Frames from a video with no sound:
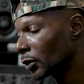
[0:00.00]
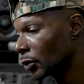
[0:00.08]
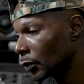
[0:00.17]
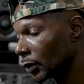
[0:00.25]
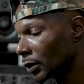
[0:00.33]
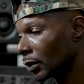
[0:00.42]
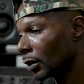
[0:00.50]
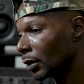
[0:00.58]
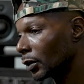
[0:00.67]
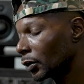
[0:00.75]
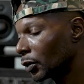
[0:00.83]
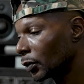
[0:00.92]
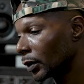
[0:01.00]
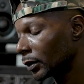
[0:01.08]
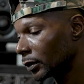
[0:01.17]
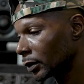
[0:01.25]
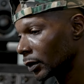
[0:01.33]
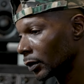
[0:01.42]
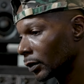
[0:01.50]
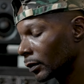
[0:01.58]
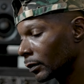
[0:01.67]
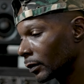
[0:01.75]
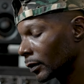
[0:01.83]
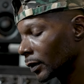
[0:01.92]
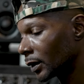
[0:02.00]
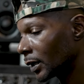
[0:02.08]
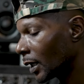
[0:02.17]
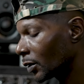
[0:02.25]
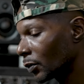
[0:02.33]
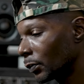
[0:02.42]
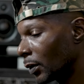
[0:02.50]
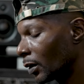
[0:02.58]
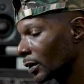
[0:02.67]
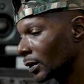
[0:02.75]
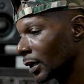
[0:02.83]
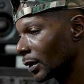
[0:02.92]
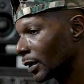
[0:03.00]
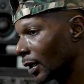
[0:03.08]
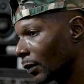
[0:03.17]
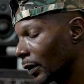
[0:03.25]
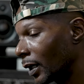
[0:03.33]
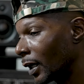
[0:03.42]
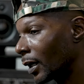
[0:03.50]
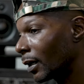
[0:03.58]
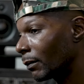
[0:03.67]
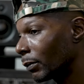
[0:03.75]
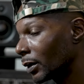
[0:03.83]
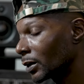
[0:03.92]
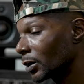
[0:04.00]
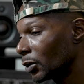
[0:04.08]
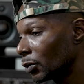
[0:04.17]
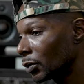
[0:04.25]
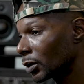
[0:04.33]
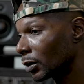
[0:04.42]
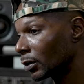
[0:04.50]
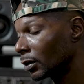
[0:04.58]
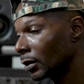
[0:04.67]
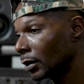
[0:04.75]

towards the car and do it. So the tattoo parlor's not that way. I got to bust a U-turn.